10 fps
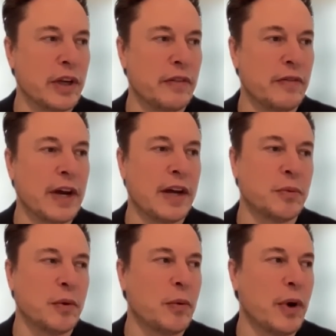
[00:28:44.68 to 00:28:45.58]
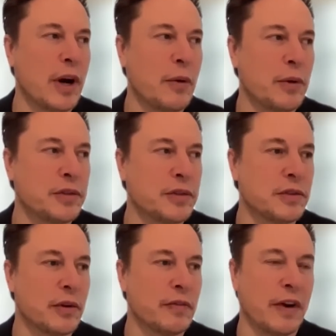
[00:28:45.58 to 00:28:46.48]
in the past where I
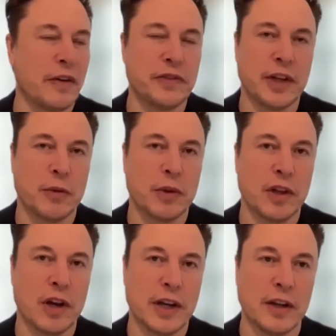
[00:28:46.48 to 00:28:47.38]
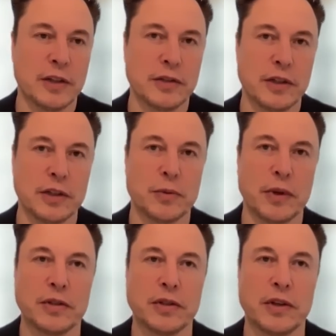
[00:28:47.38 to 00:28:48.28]
was sort of upset with lockdowns is
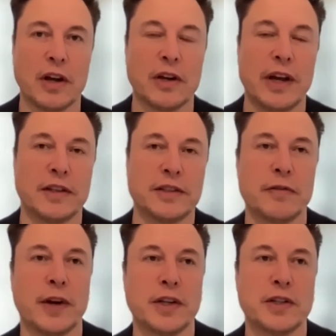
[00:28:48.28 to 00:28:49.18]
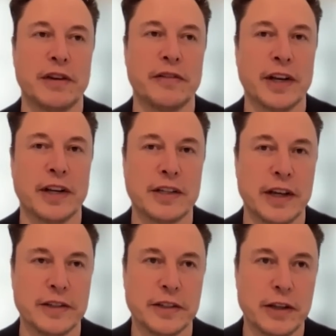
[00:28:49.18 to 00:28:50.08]
where those lockdowns differentially affected
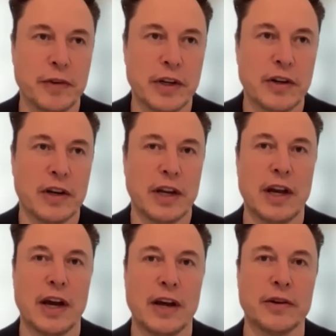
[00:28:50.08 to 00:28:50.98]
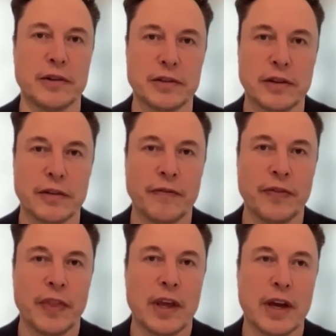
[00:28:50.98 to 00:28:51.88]
Tesla but not others.
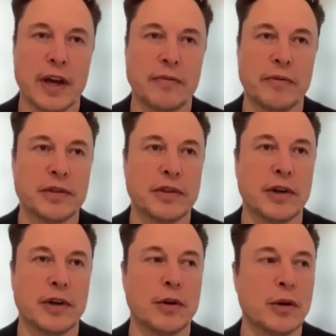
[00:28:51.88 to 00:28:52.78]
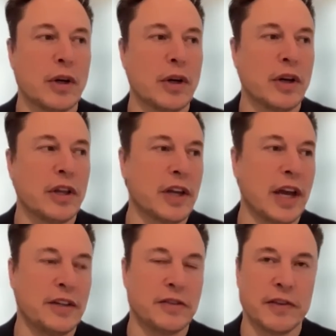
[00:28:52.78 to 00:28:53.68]
Um, so in the
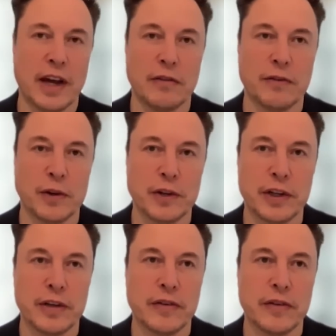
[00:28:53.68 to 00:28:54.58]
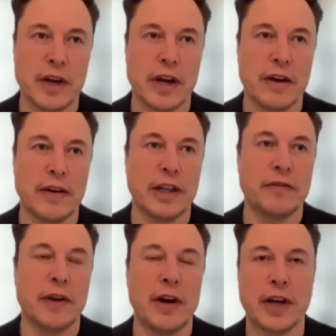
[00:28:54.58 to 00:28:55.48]
case of California uh, and
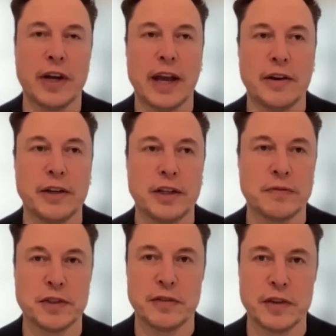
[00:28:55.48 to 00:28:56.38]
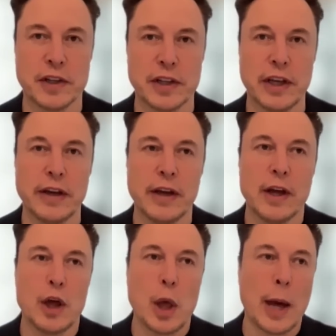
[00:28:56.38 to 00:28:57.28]
the Bay Area County specifically,
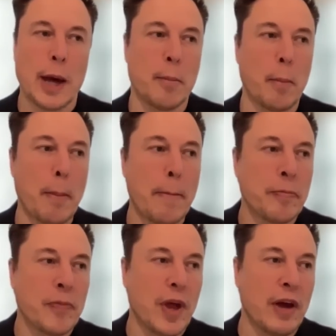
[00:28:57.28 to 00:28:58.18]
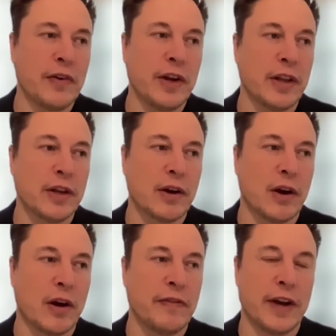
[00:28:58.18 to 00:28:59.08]
um, every other
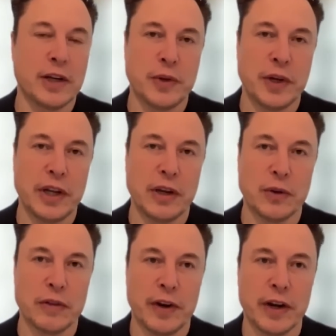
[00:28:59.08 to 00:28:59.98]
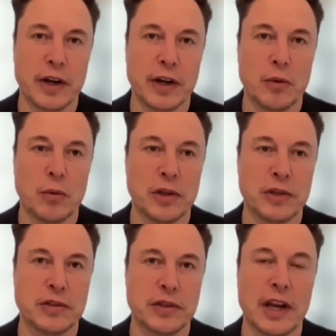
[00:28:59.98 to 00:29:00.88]
car factory in North America
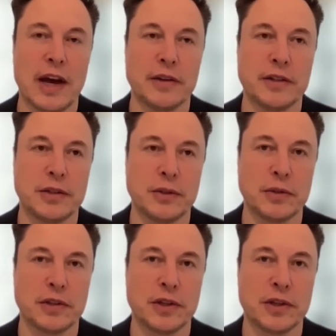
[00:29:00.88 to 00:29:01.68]
was allowed to